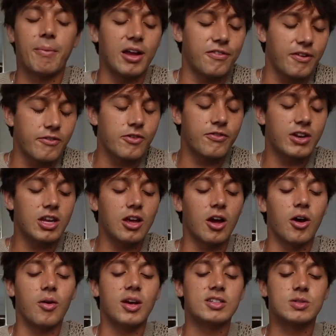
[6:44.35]
my favorite
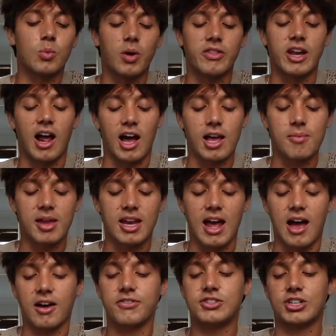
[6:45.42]
video is the one that I made
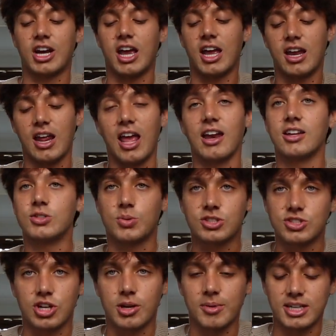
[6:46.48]
after it, and it's what
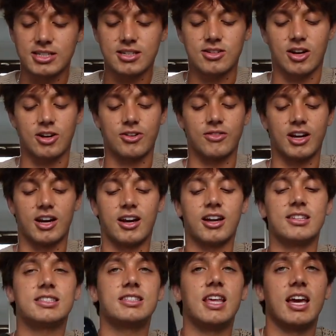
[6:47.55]
started my TikTok career.
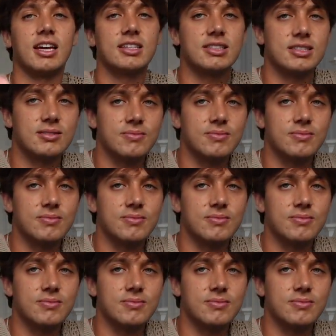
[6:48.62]
It's this.